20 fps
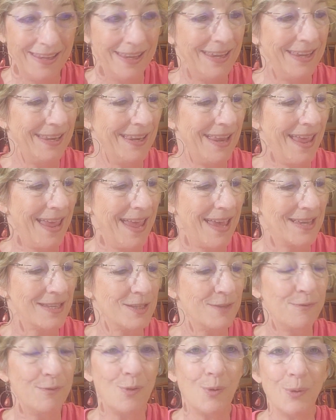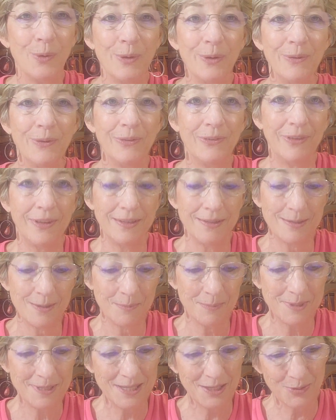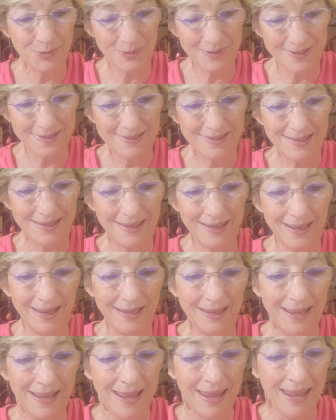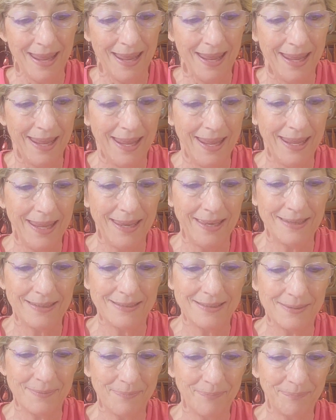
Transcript: It has florals and some citruses in it, and